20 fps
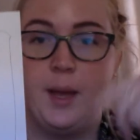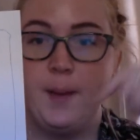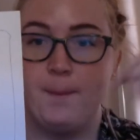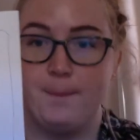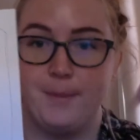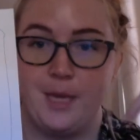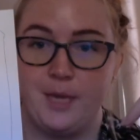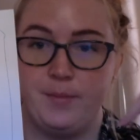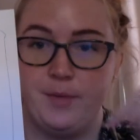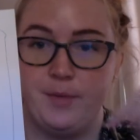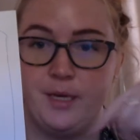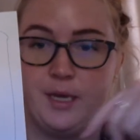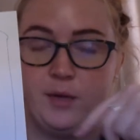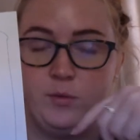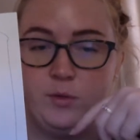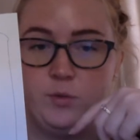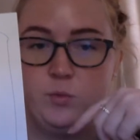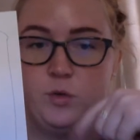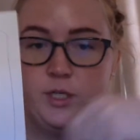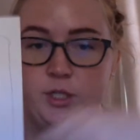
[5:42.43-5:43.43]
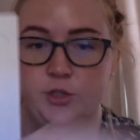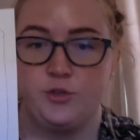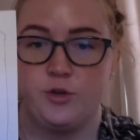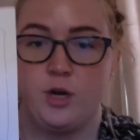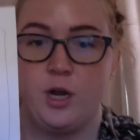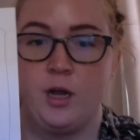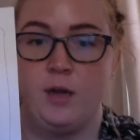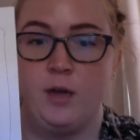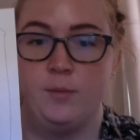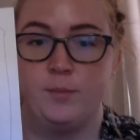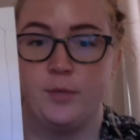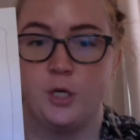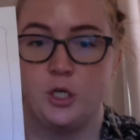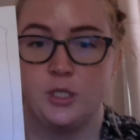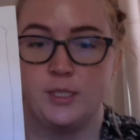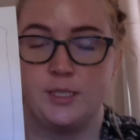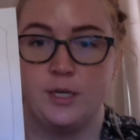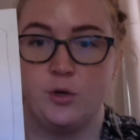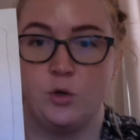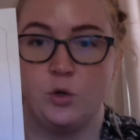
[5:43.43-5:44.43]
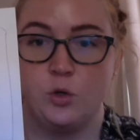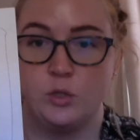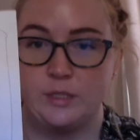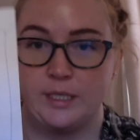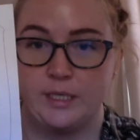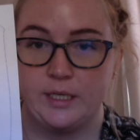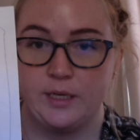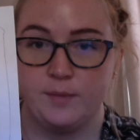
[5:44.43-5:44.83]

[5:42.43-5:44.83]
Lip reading: Maybe I would want to draw a person holding